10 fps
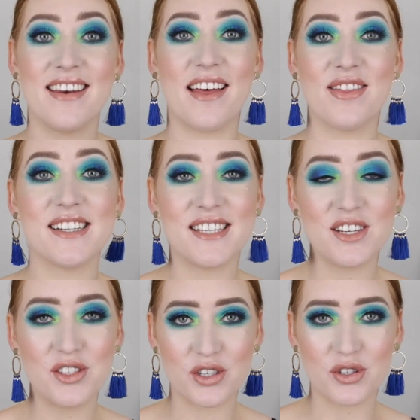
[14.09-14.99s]
Now this
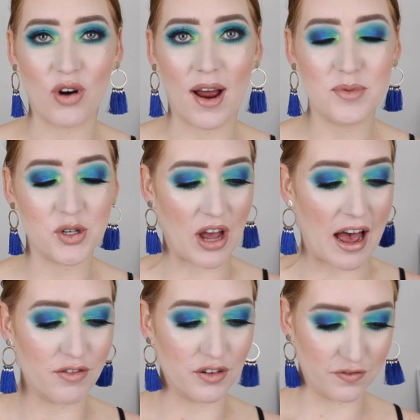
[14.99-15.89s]
is described to
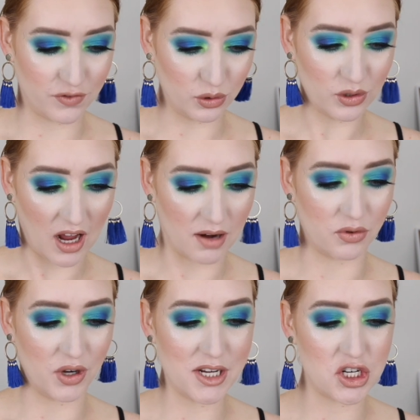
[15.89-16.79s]
have full
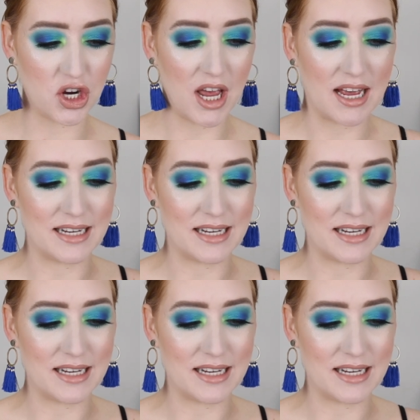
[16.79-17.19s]
coverage,